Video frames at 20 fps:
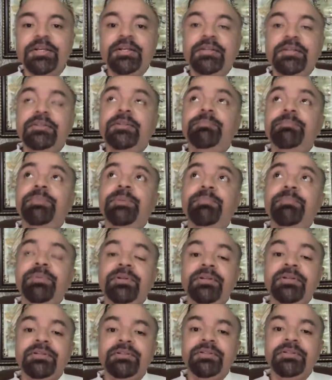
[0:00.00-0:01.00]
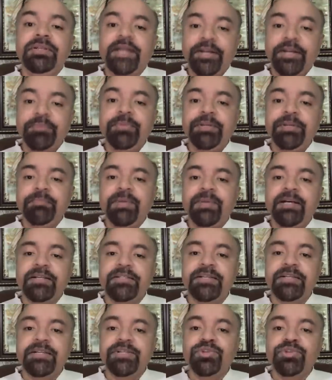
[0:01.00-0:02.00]
the people, the enemy,
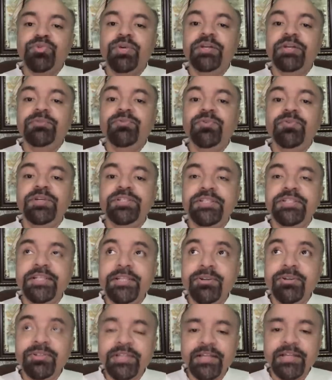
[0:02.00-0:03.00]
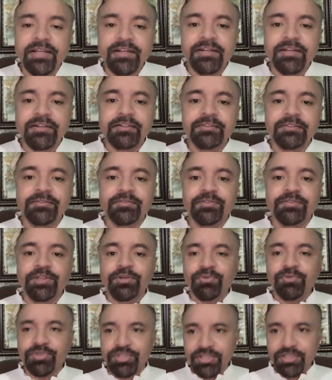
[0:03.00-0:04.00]
Pakistanis who were sitting on that hill, they
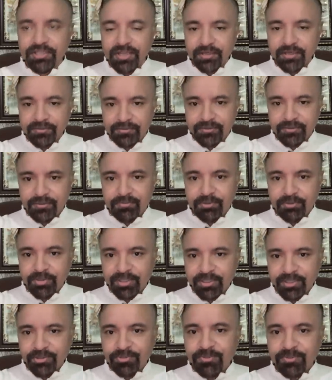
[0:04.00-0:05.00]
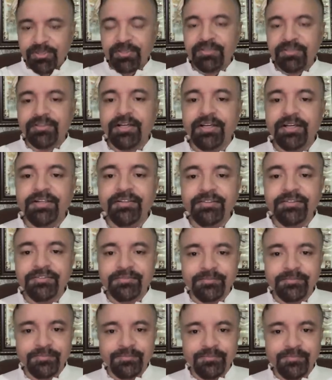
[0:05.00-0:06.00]
could see that about a kilometer ahead,
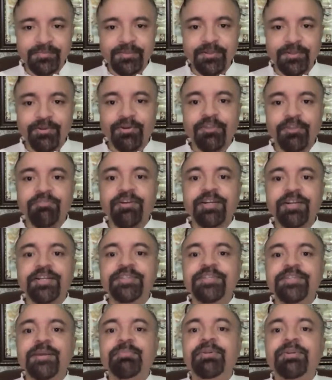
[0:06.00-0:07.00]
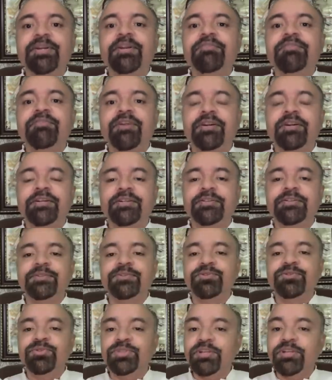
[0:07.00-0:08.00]
a lot of firing is happening in front.
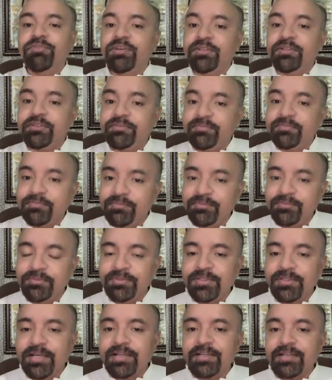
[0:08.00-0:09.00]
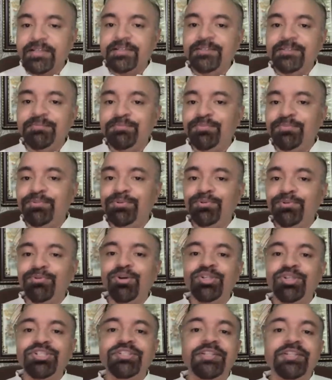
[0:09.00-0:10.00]
So they were slightly put to
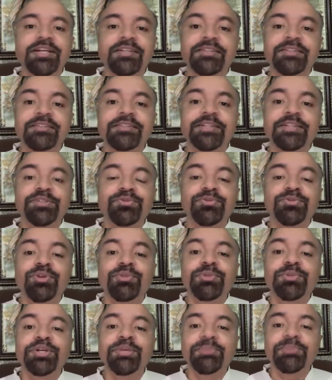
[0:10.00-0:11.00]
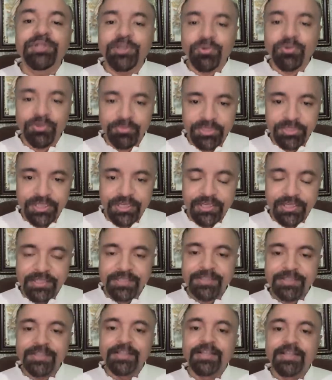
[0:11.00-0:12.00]
caution that they should not be coming down
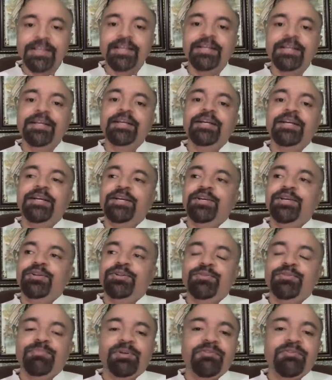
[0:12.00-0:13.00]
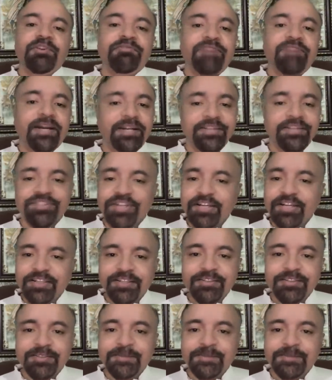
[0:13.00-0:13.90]
immediately. But when firing started,